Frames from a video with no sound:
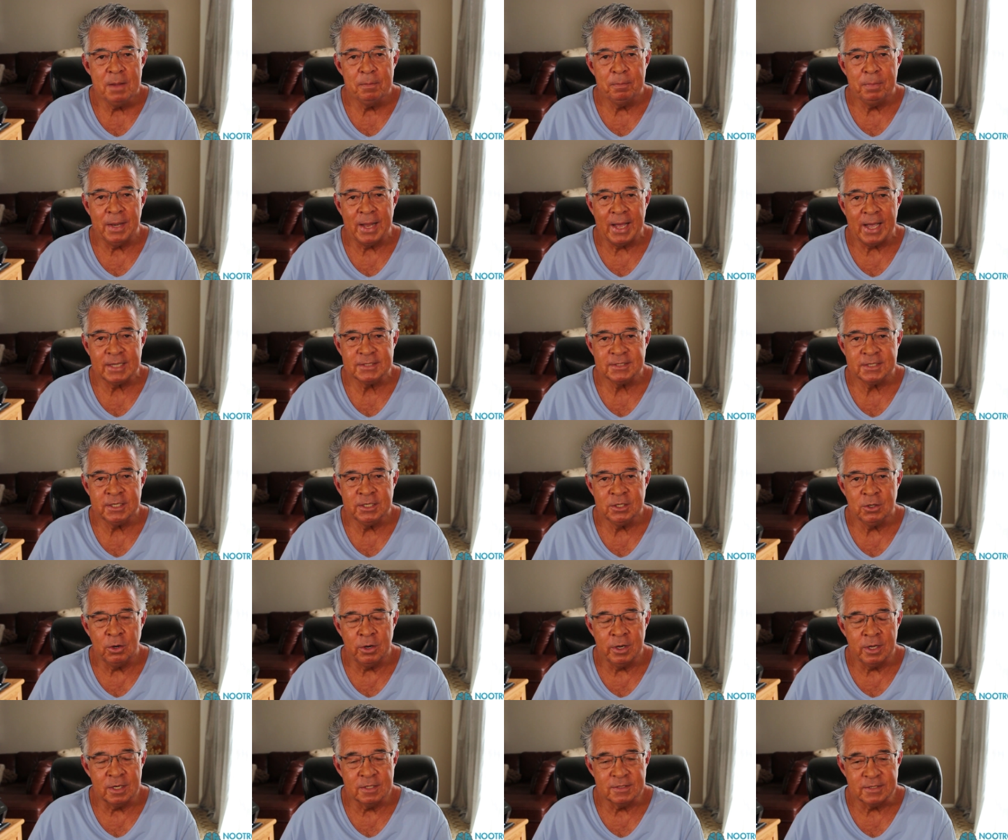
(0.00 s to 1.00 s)
Black seed
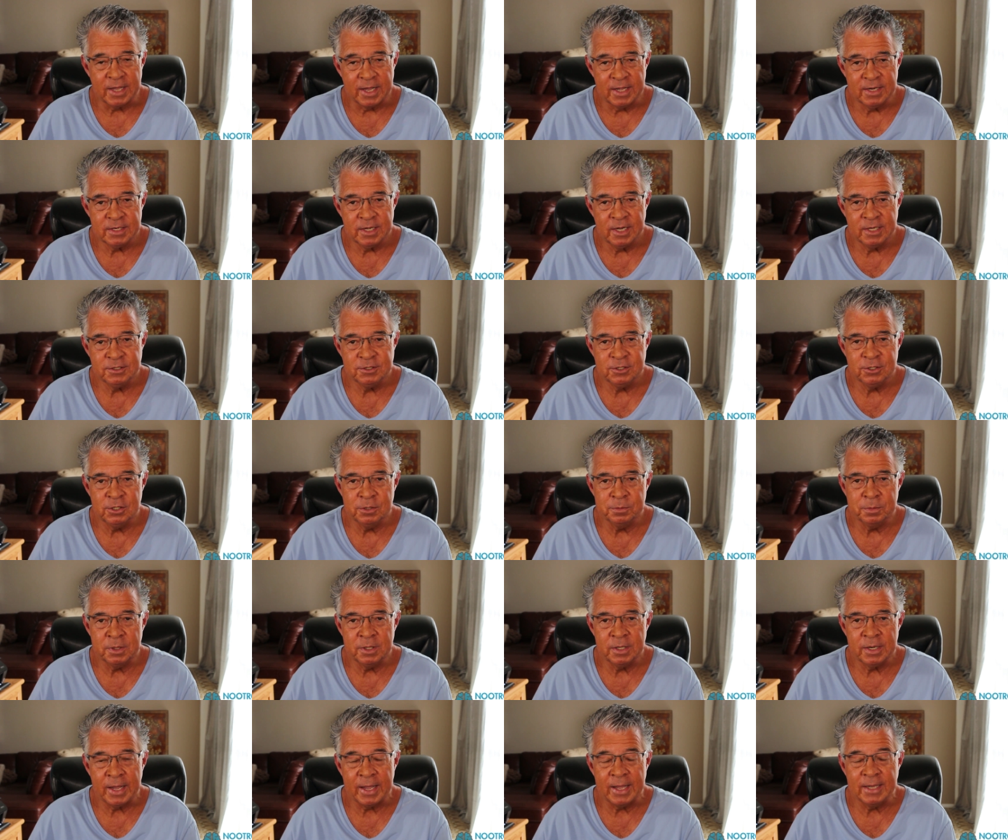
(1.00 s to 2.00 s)
oil is anti
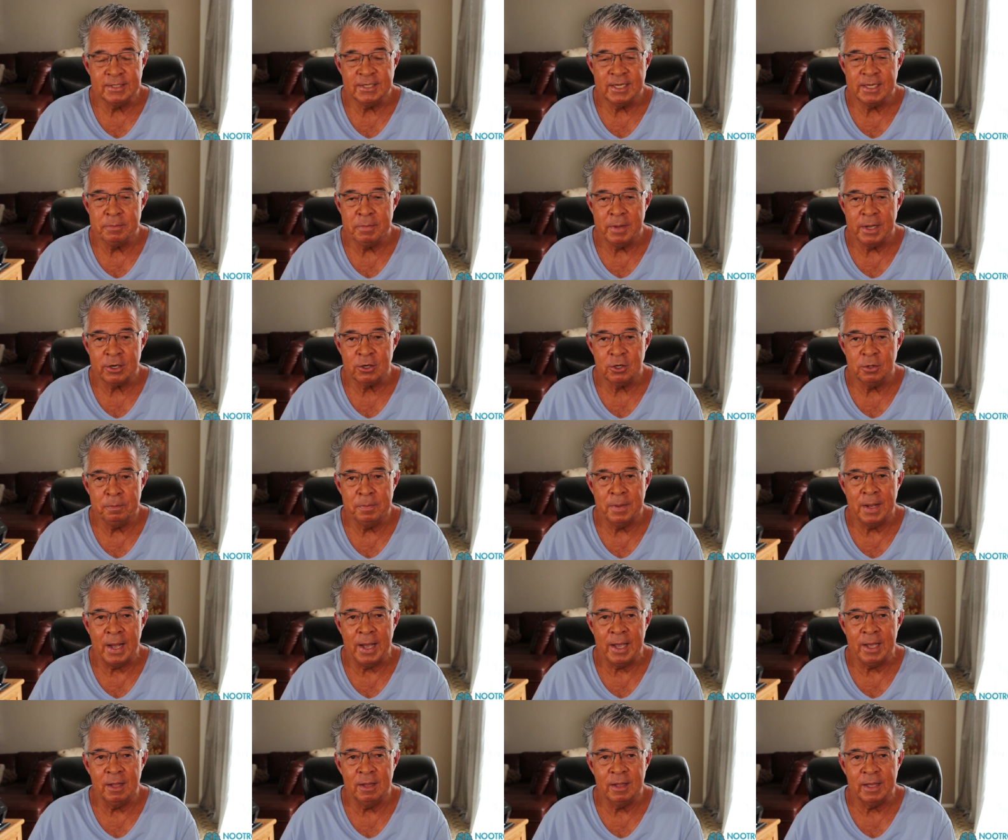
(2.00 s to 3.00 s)
tumor,
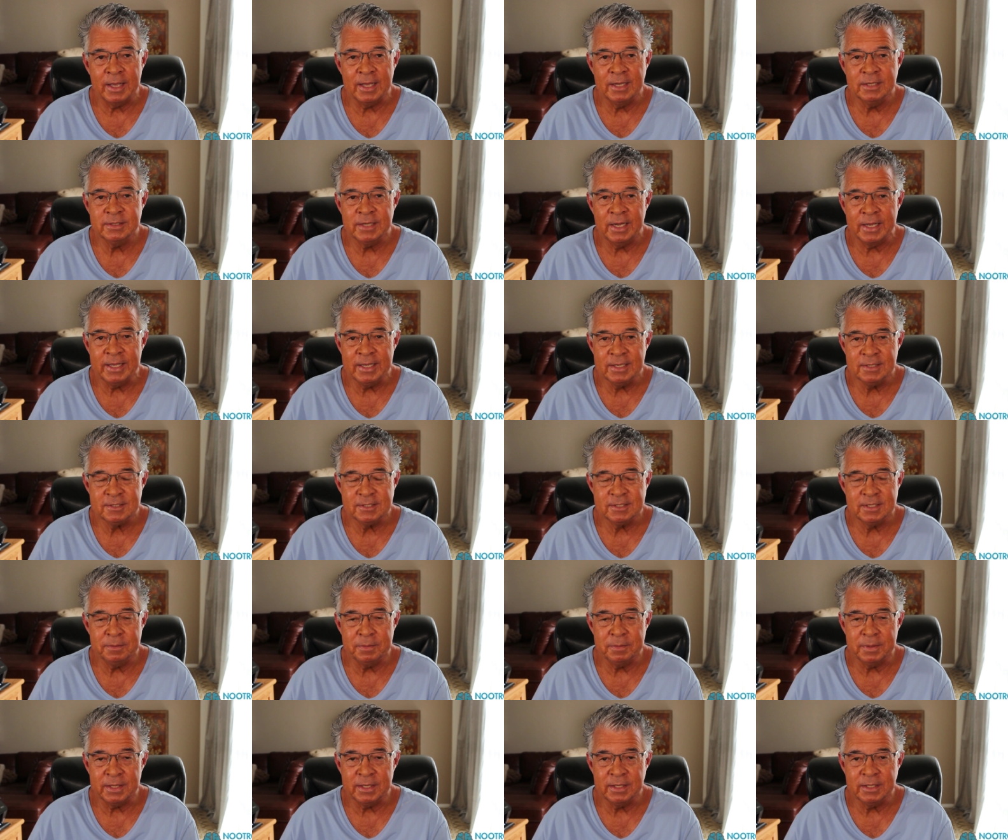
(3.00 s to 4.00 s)
antimicrobial,
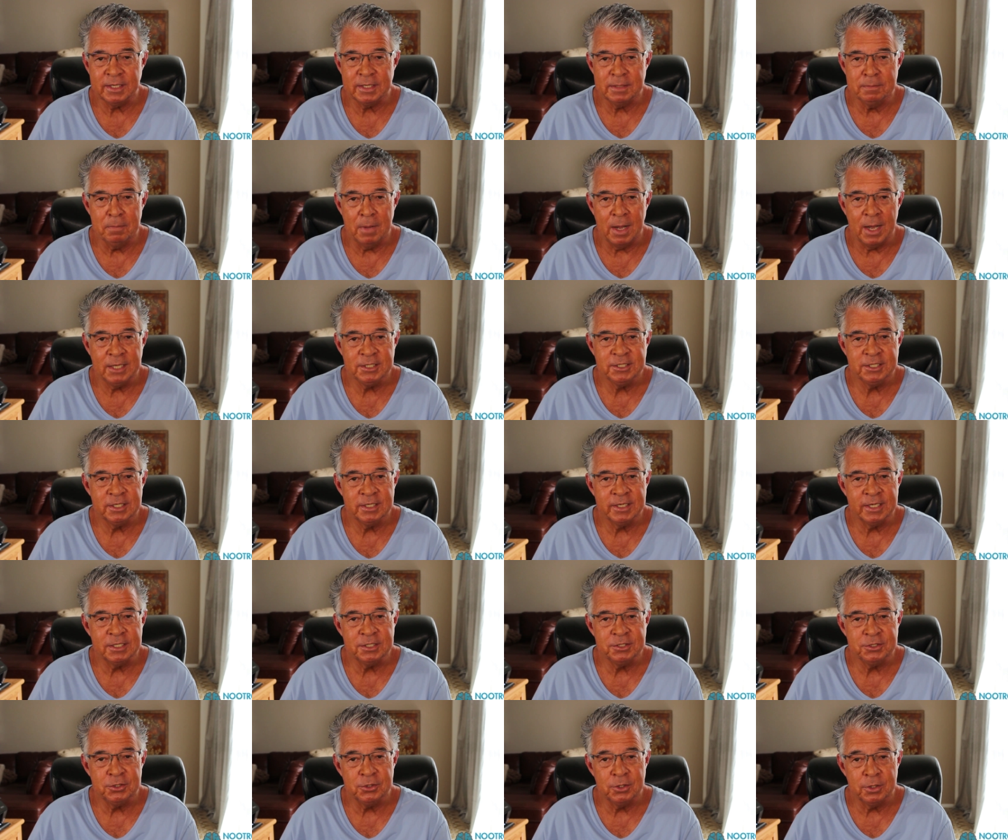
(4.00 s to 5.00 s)
antihistamine, it
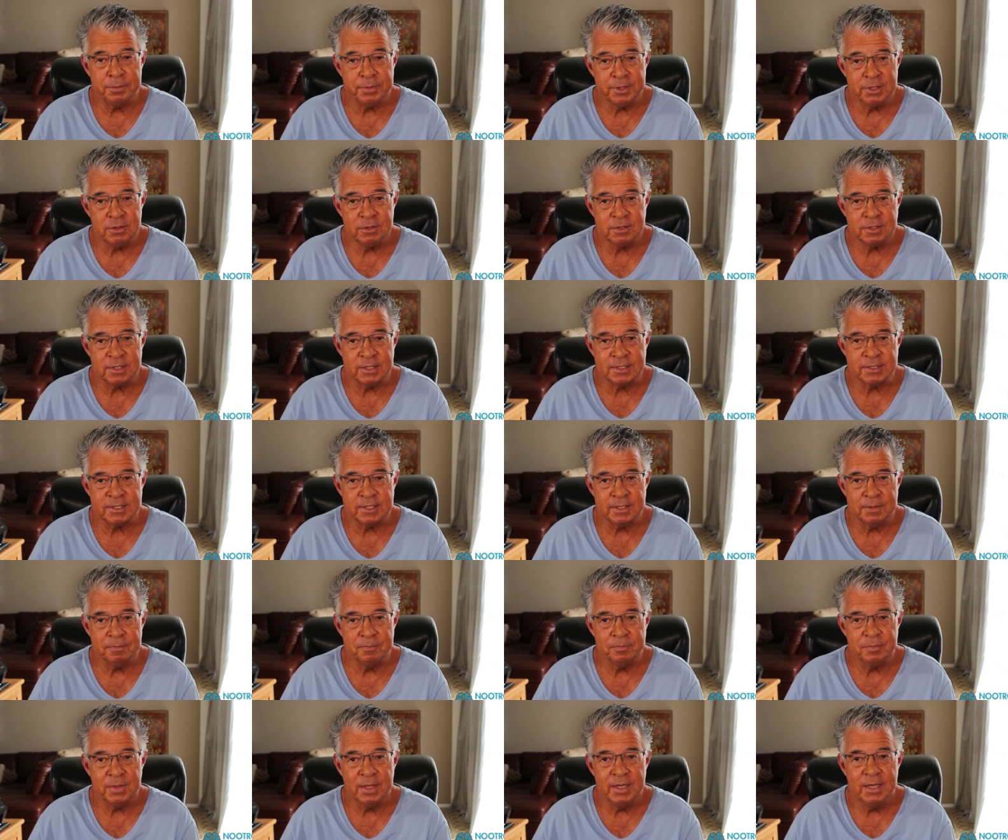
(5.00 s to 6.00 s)
modulates your immune
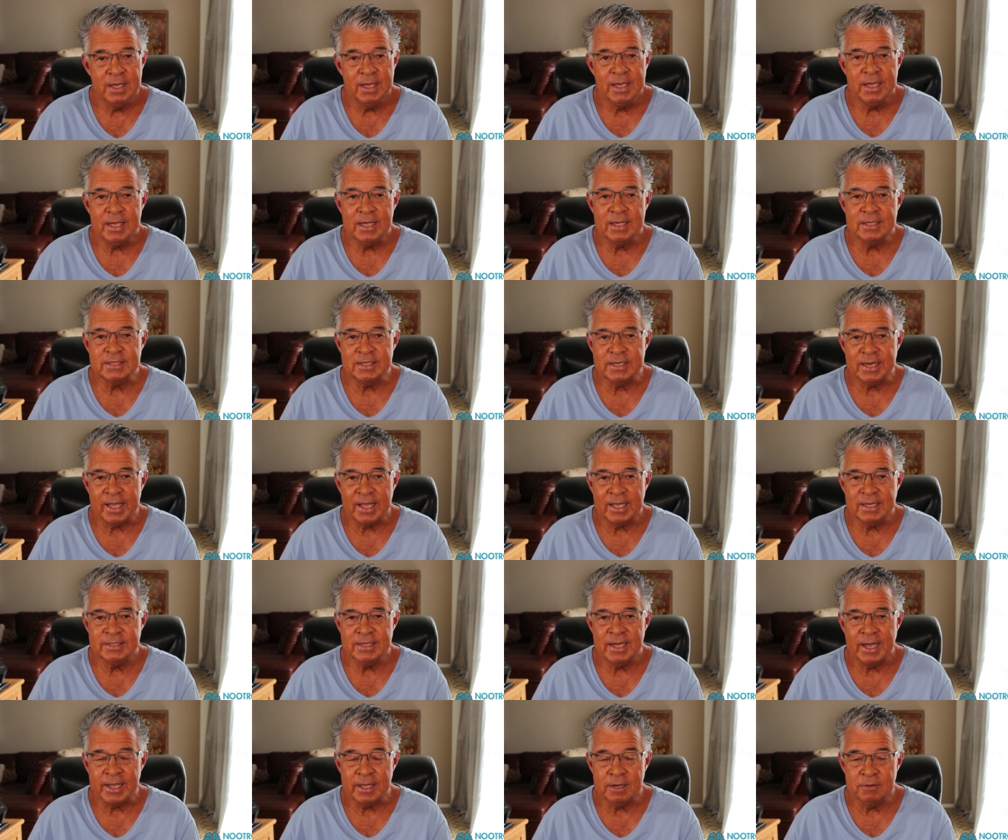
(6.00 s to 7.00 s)
system, is an
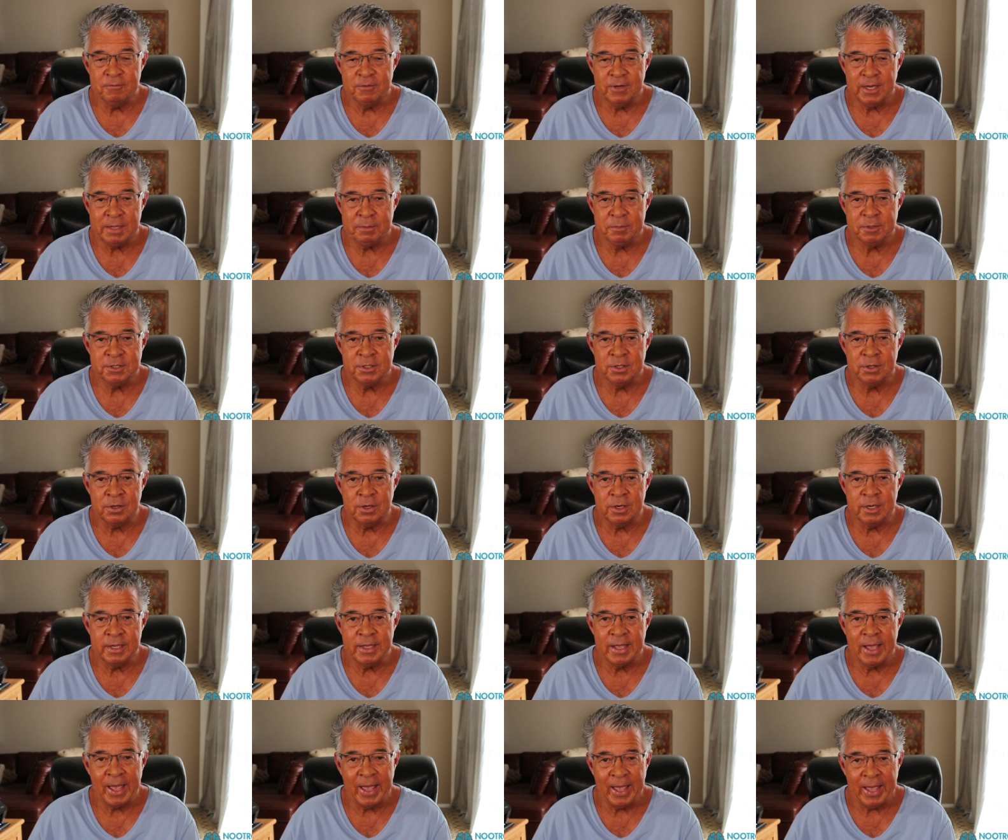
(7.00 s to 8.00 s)
anti
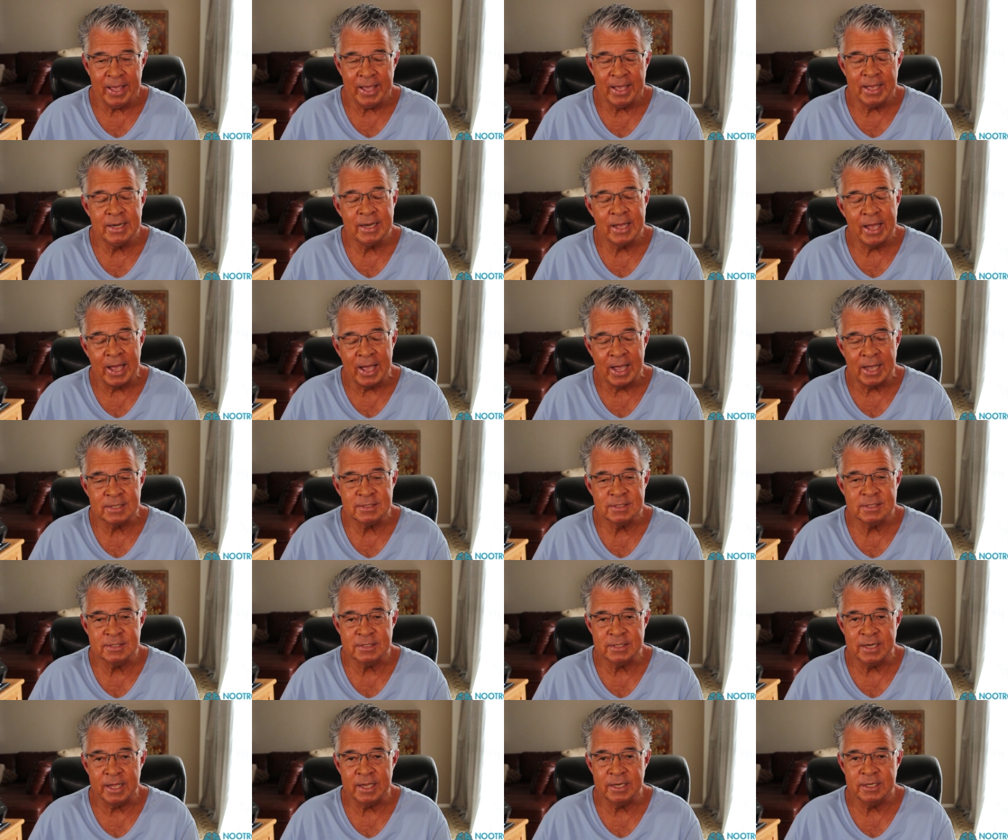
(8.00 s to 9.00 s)
inflammatory, and acts
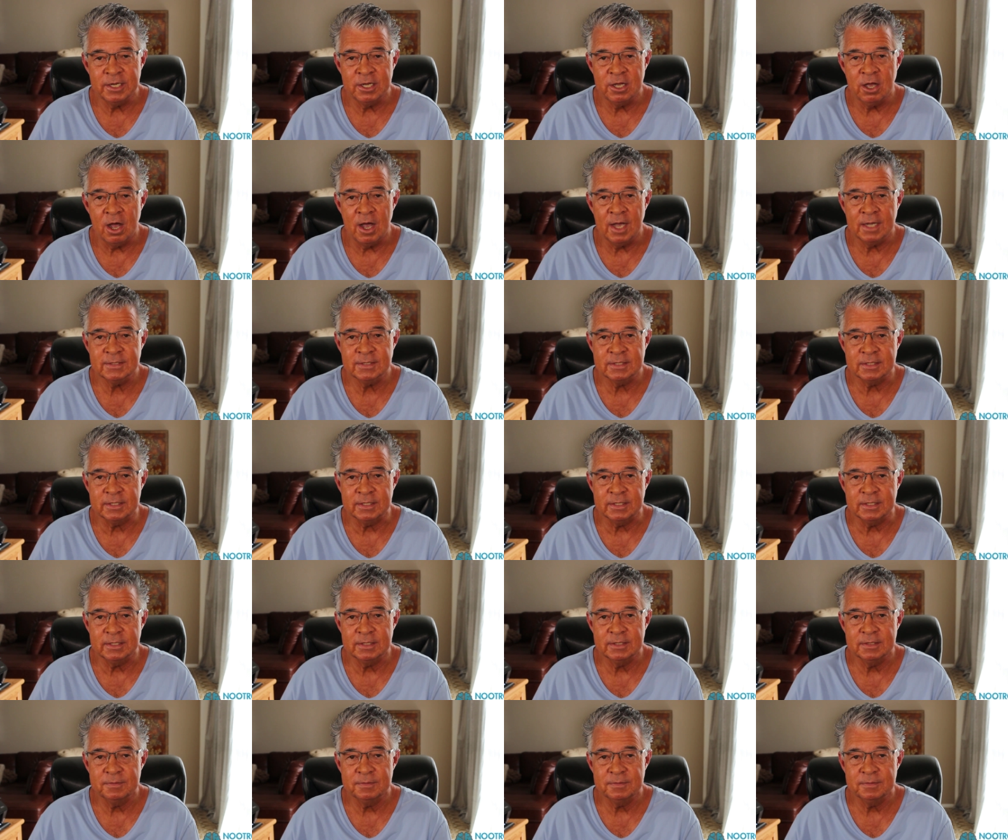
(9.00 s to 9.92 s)
as an antioxidant.